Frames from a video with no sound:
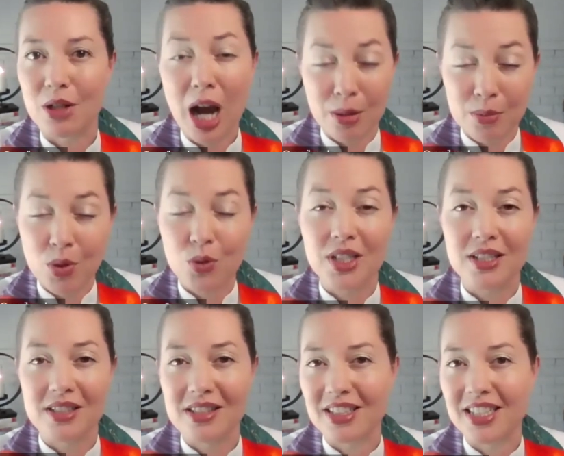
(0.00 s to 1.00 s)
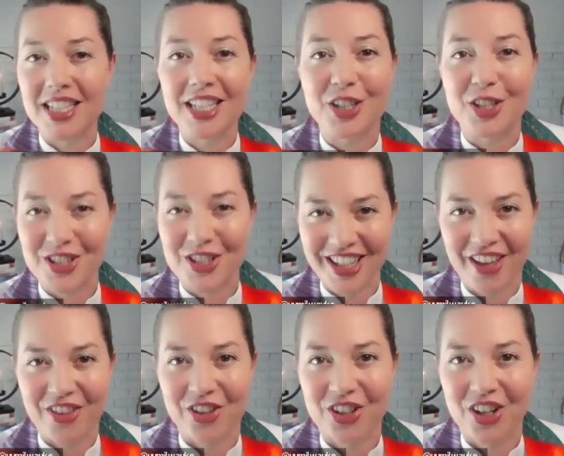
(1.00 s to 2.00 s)
harmoniously here
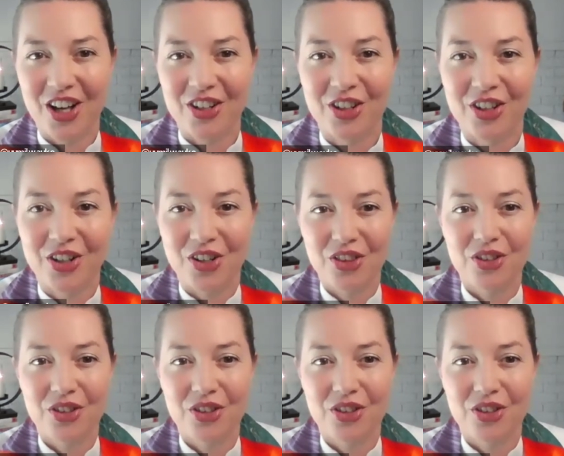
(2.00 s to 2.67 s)
together on earth.